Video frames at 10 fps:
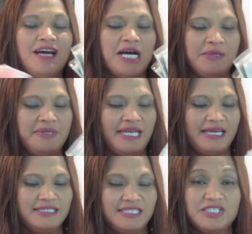Hubby
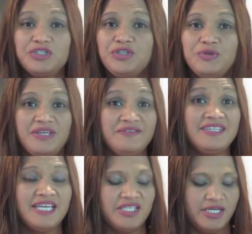likes this too,
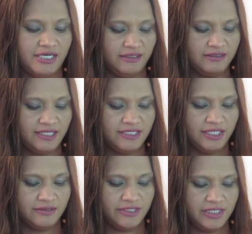even Danielle
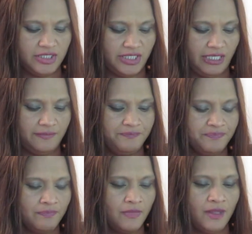drinks tea.
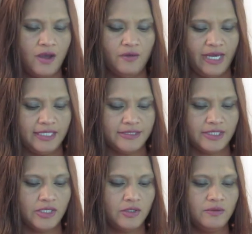Okay,
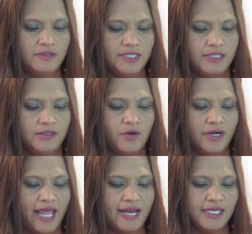so the
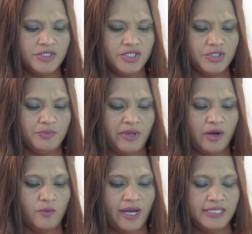organic ginger
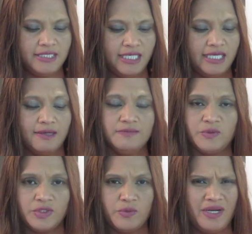pear white tea comes
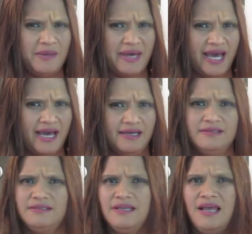with 20
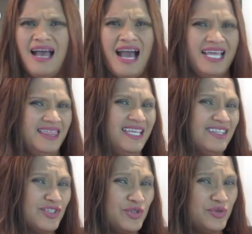bags. I think
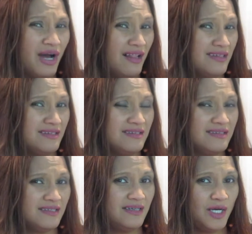they're $2,
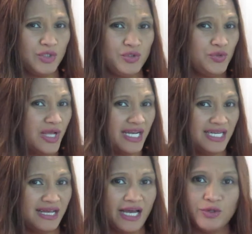
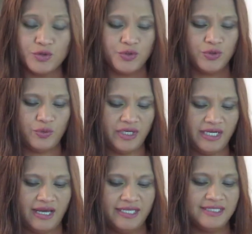$2.99 or
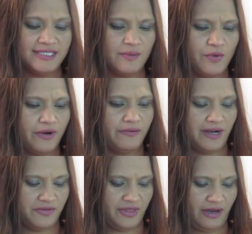$2.29, somewhere
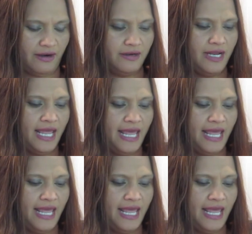around there.